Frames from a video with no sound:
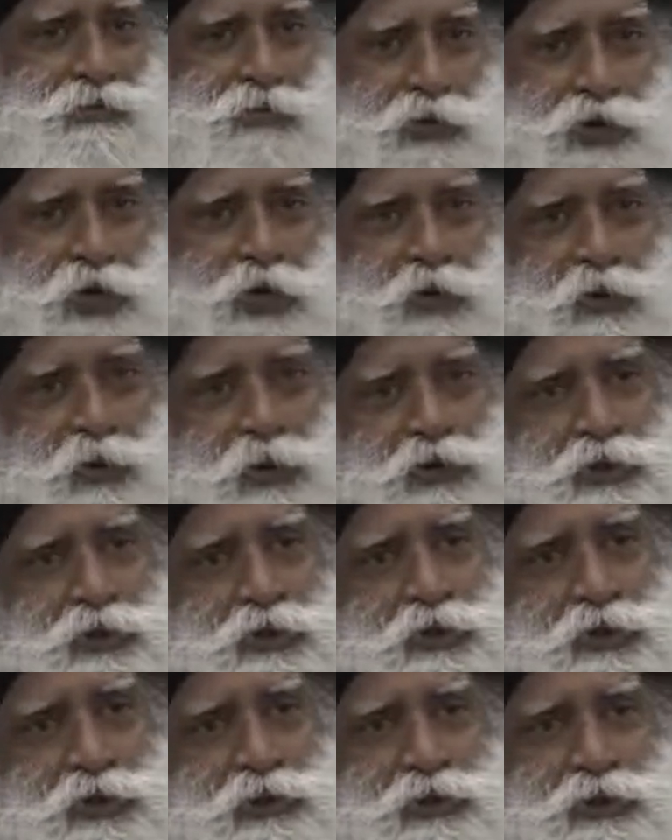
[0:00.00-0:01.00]
World War
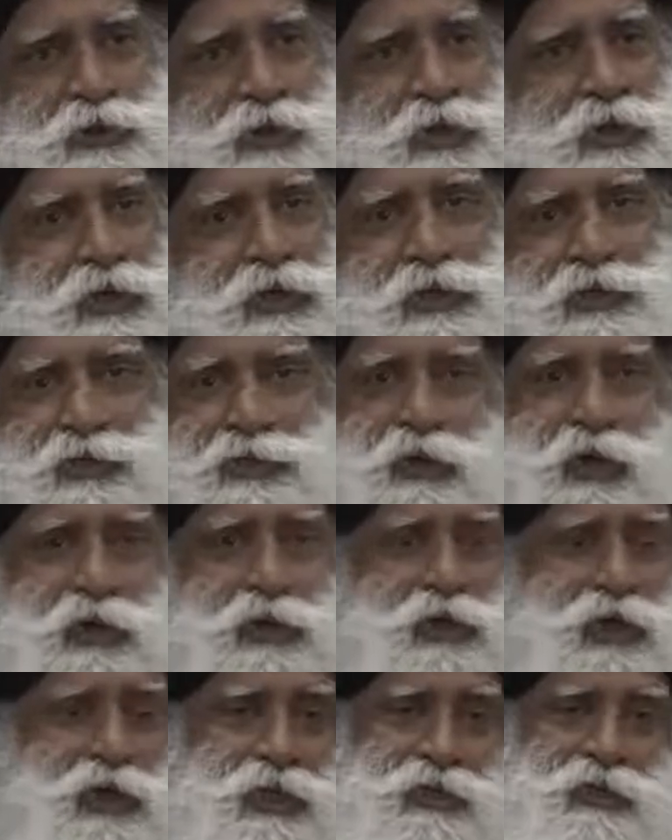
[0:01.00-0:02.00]
II is
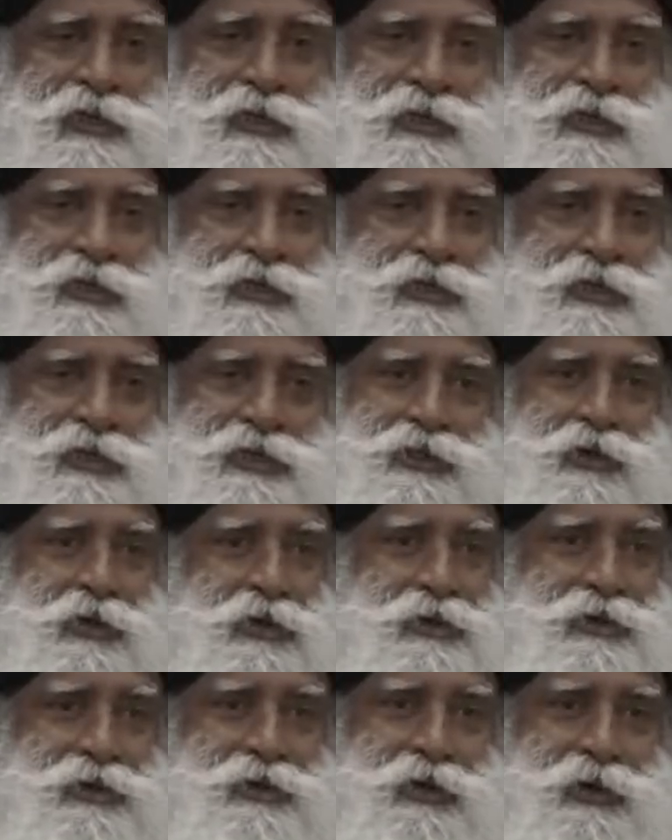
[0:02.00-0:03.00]
not another
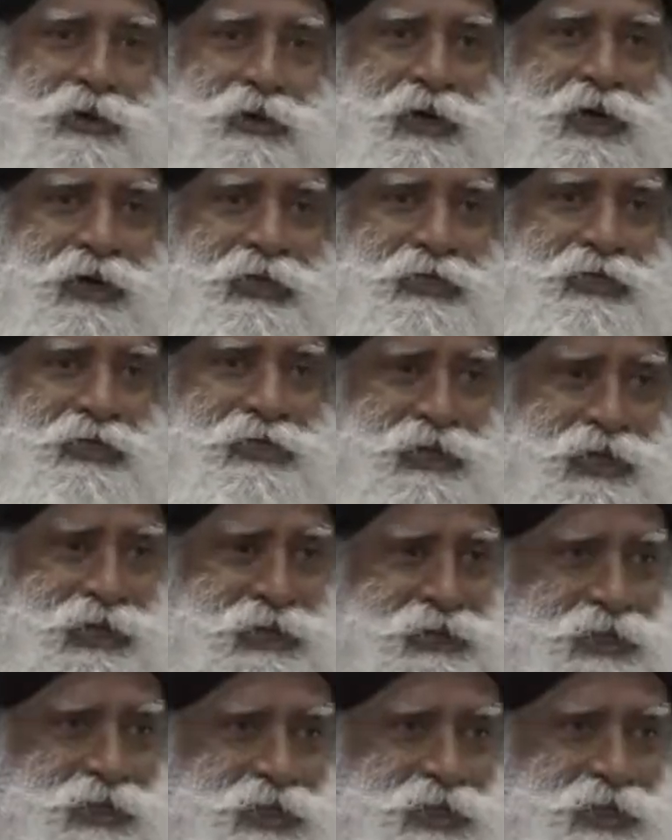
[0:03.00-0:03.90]
eon, all right? It's less